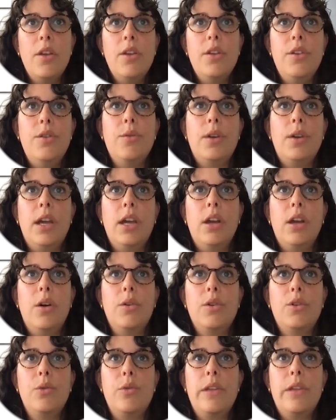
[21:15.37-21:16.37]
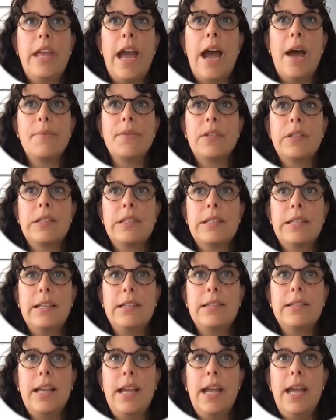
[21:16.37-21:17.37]
you can go to the
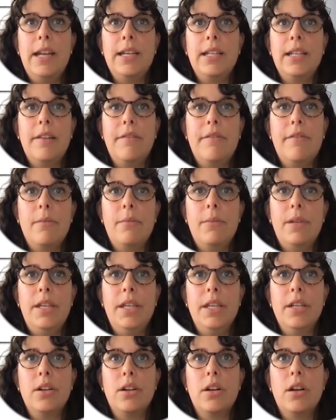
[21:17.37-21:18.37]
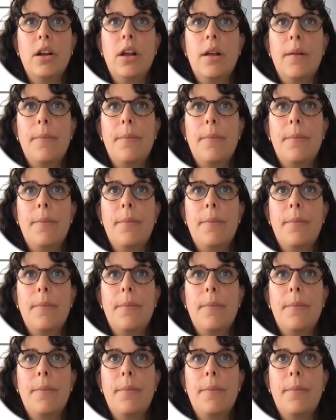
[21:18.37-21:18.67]
absences and give them here.